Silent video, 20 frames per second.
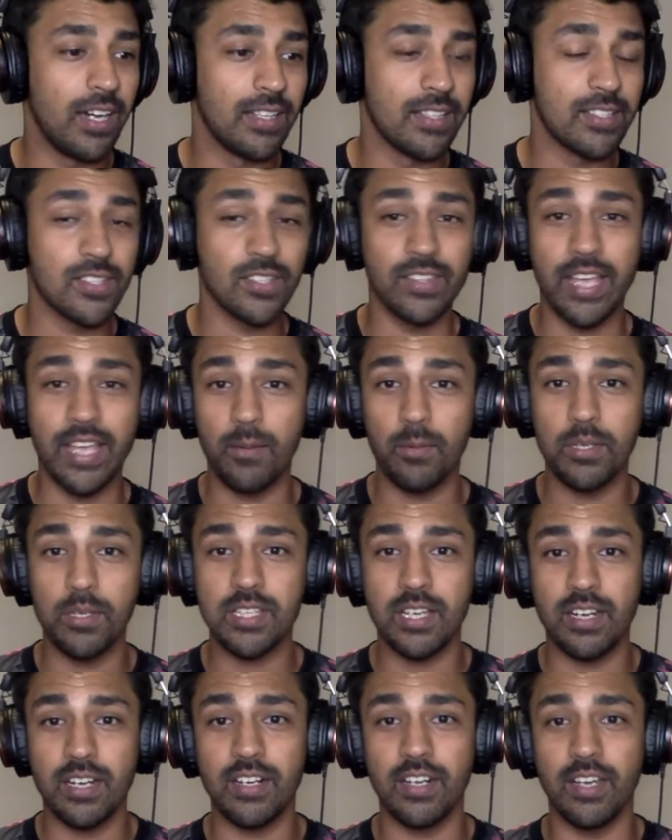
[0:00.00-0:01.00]
So that was
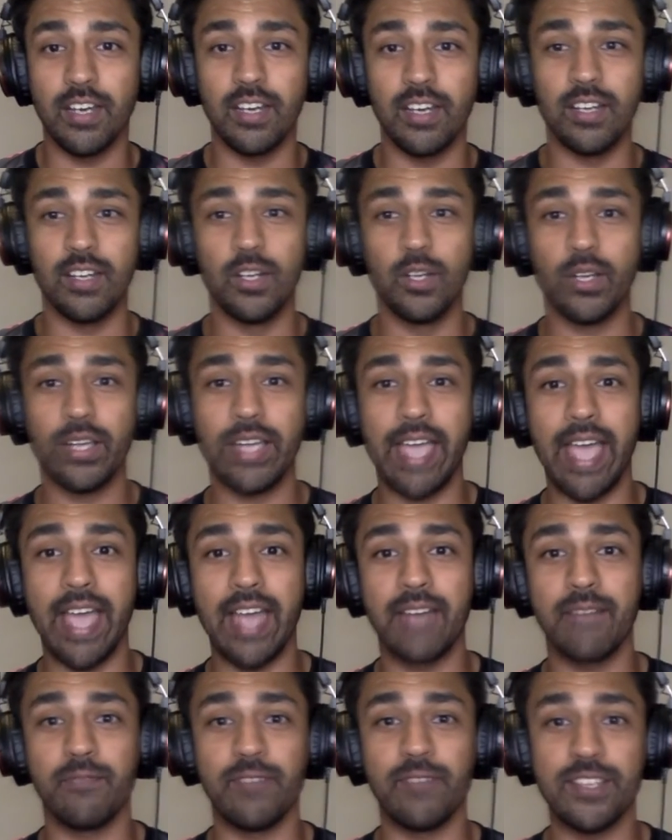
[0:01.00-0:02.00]
our look
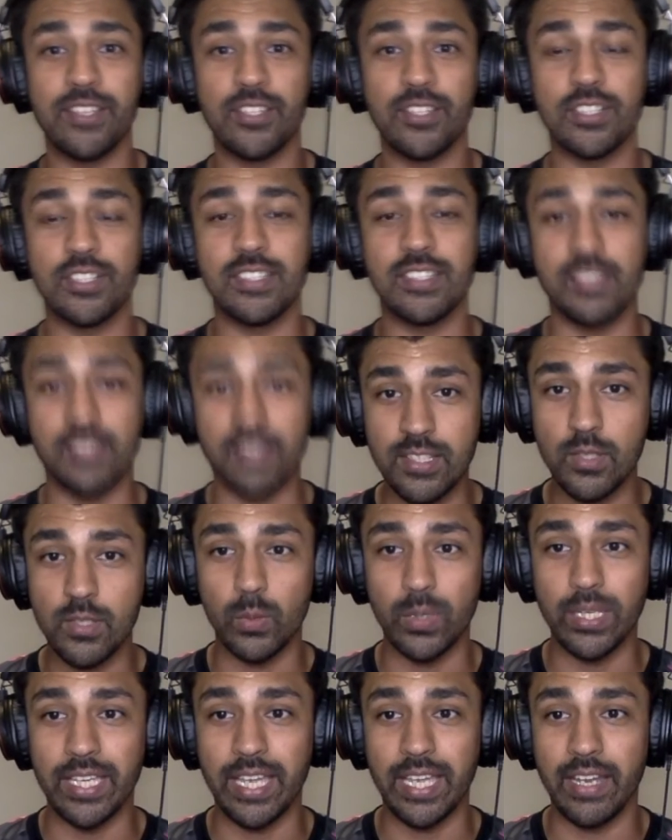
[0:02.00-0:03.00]
at fixtures this
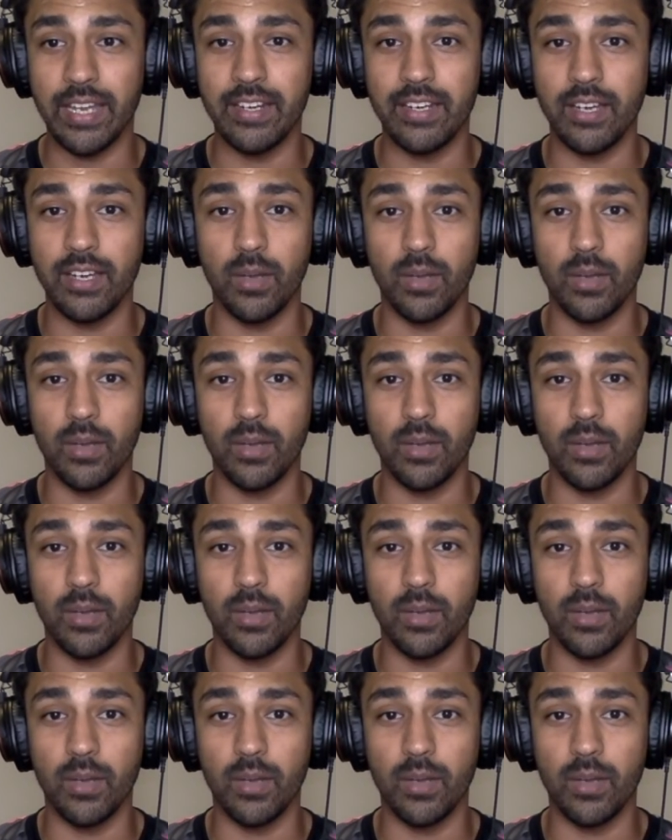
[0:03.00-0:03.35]
weekend.